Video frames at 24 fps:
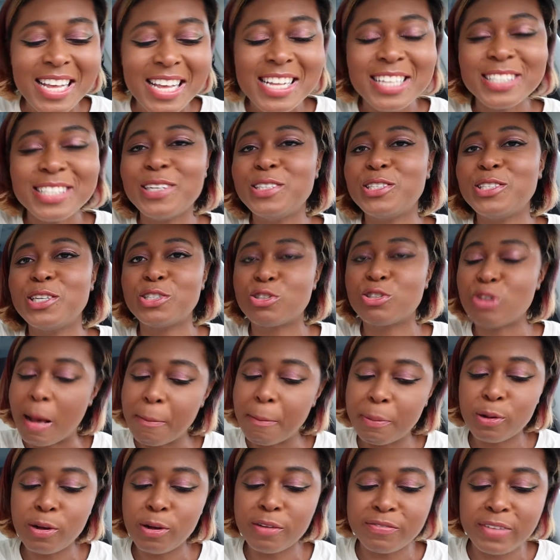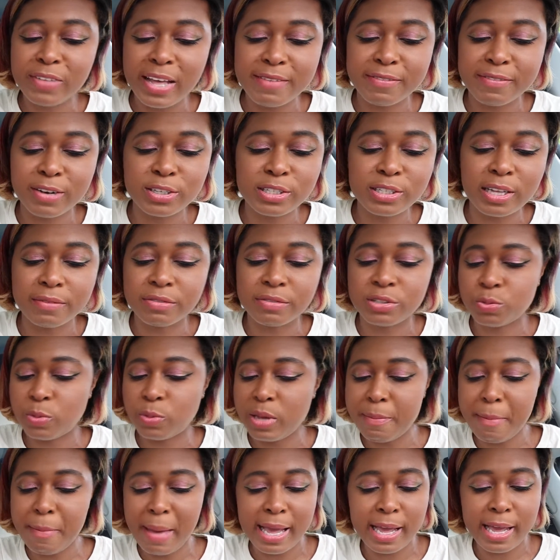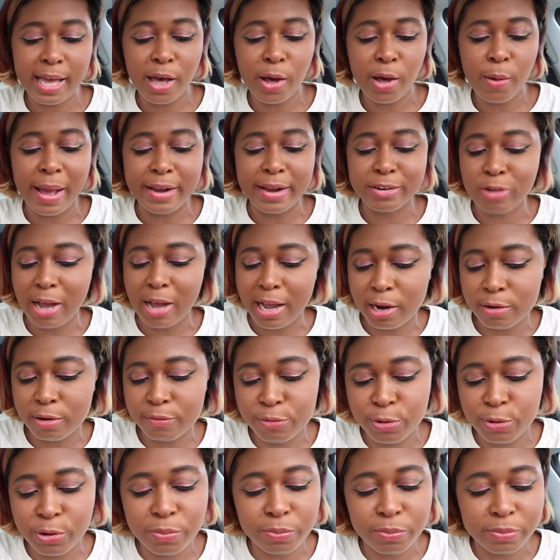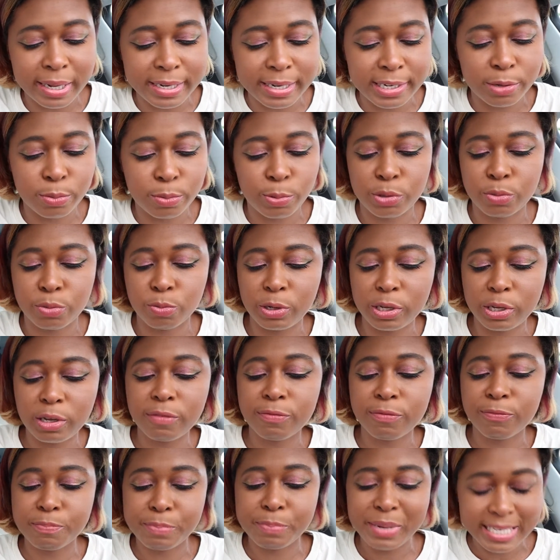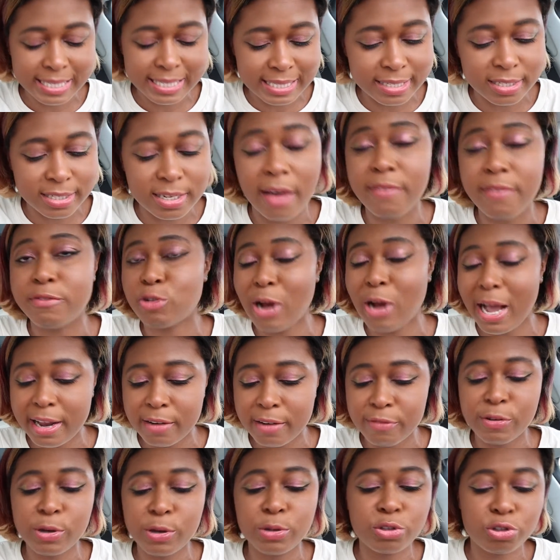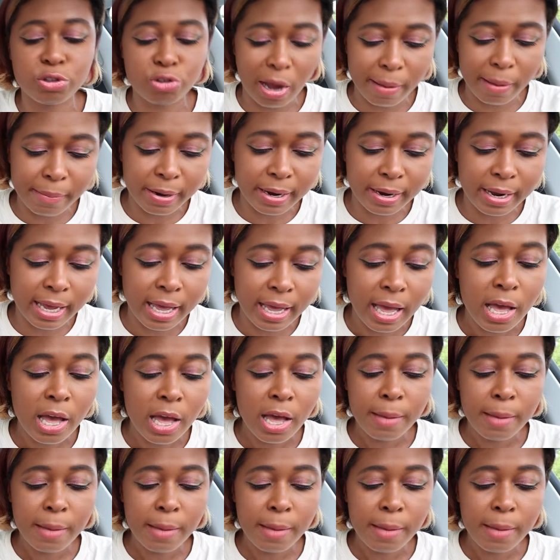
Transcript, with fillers: So it says tropical flavors of sweet mango and dragon fruit blended with real pieces of dragon fruit, strawberry